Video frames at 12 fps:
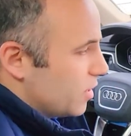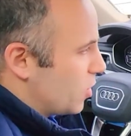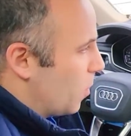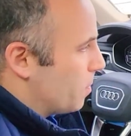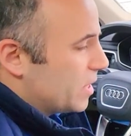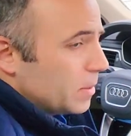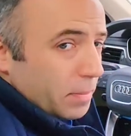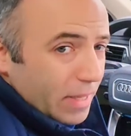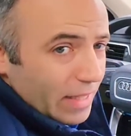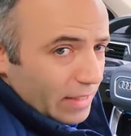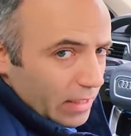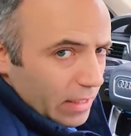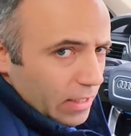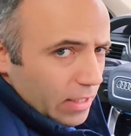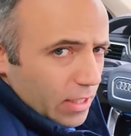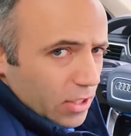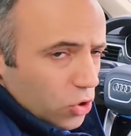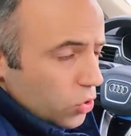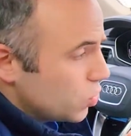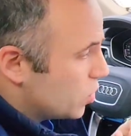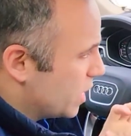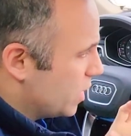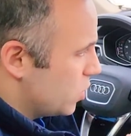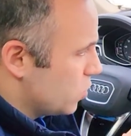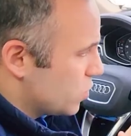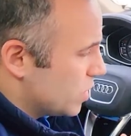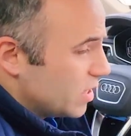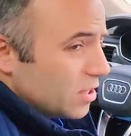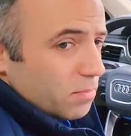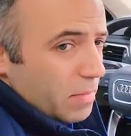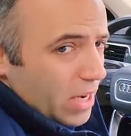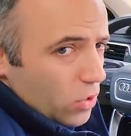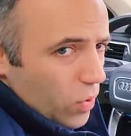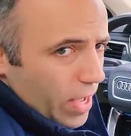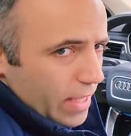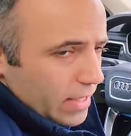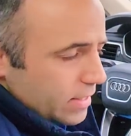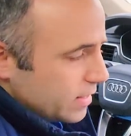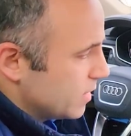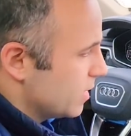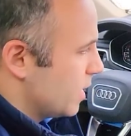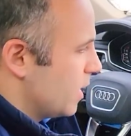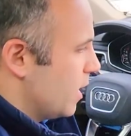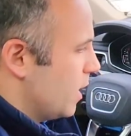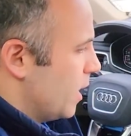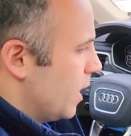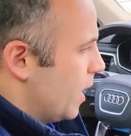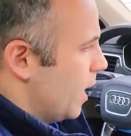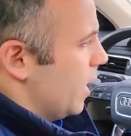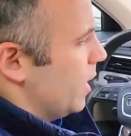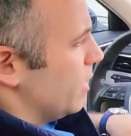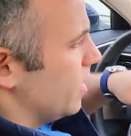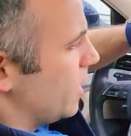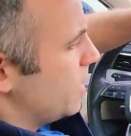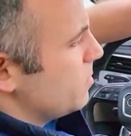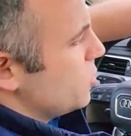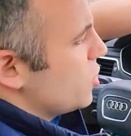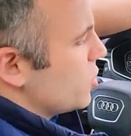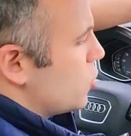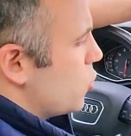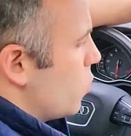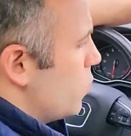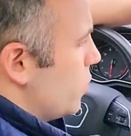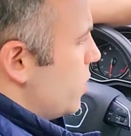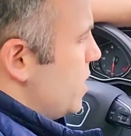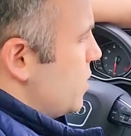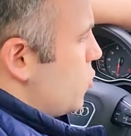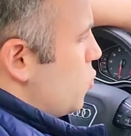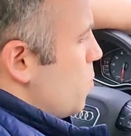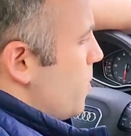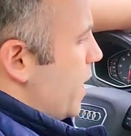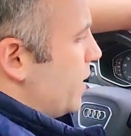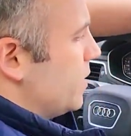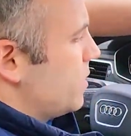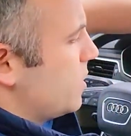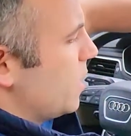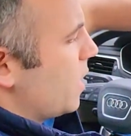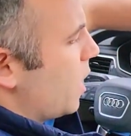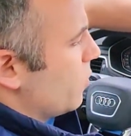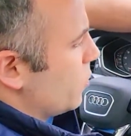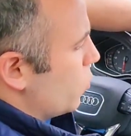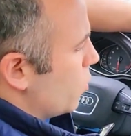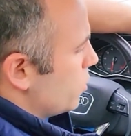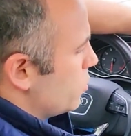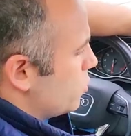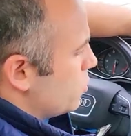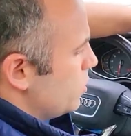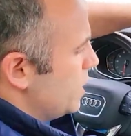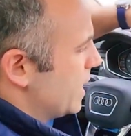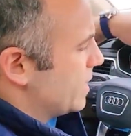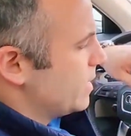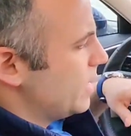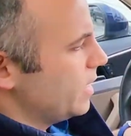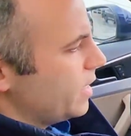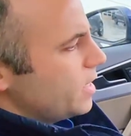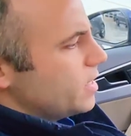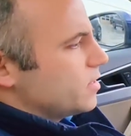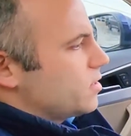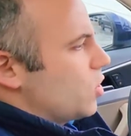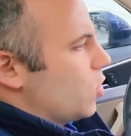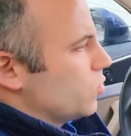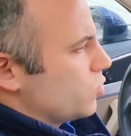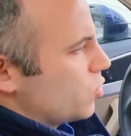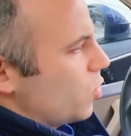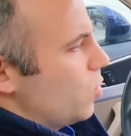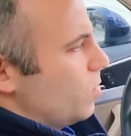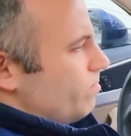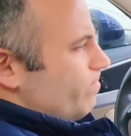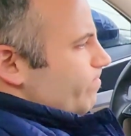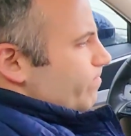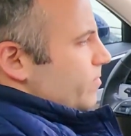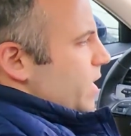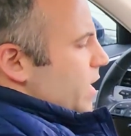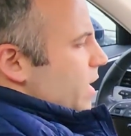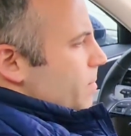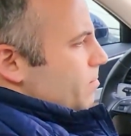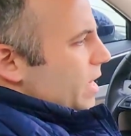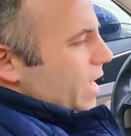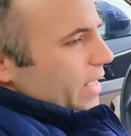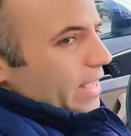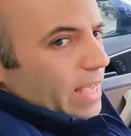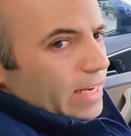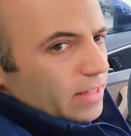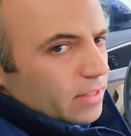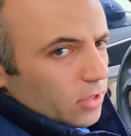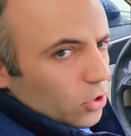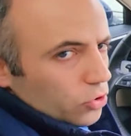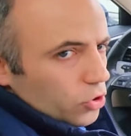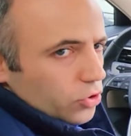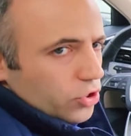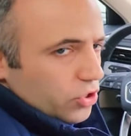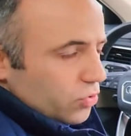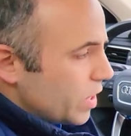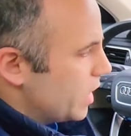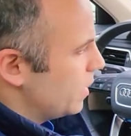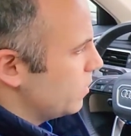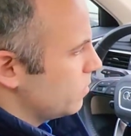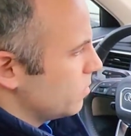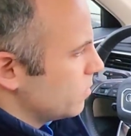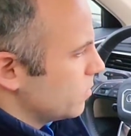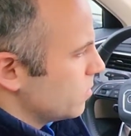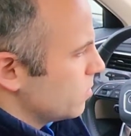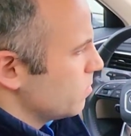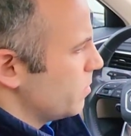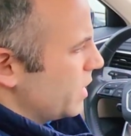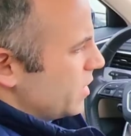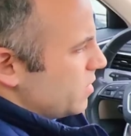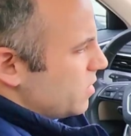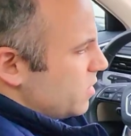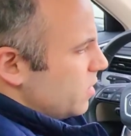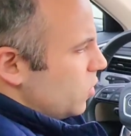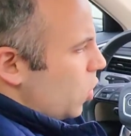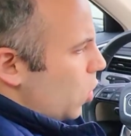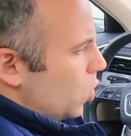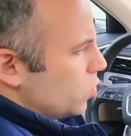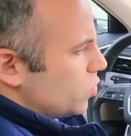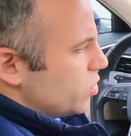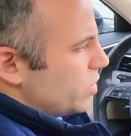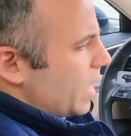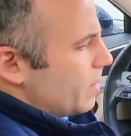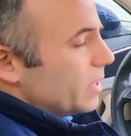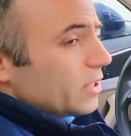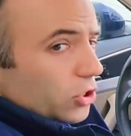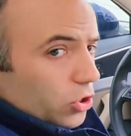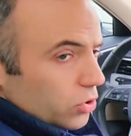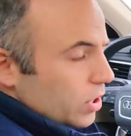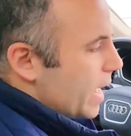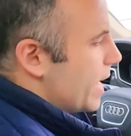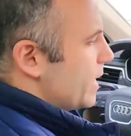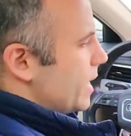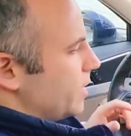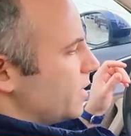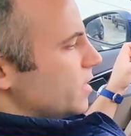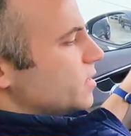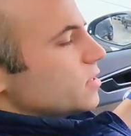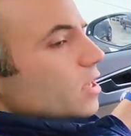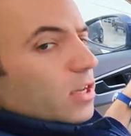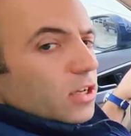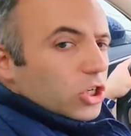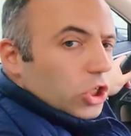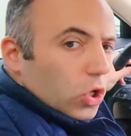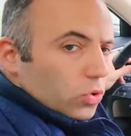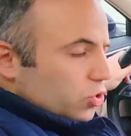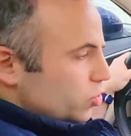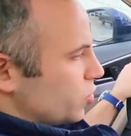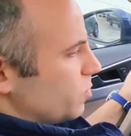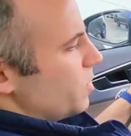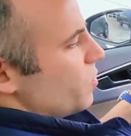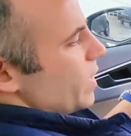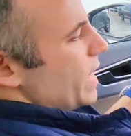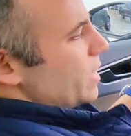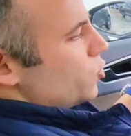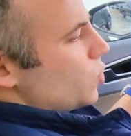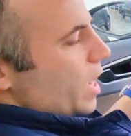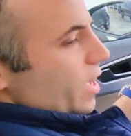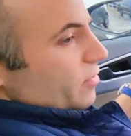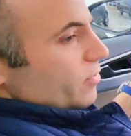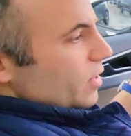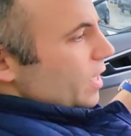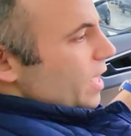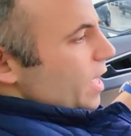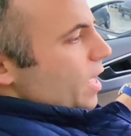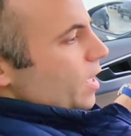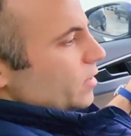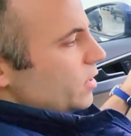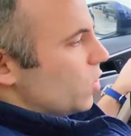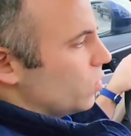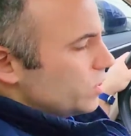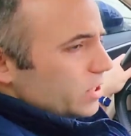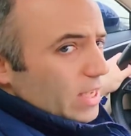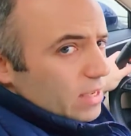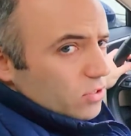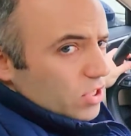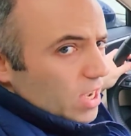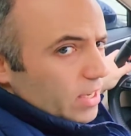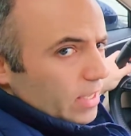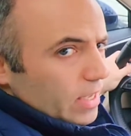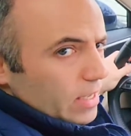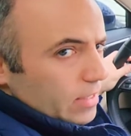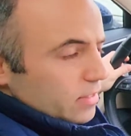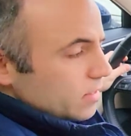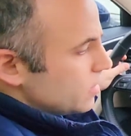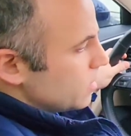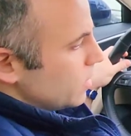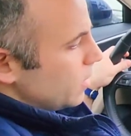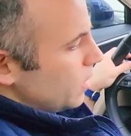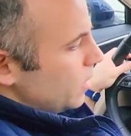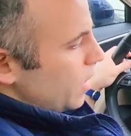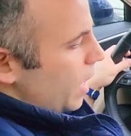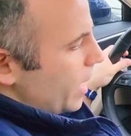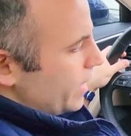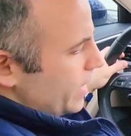compatibility, so you can use it in many ways. Let me just show you these two magnets and how it works. Yes, it is also not applying anything on your screen, but it still holds the tablet good, and it is closer to me when I drive. The only downside is I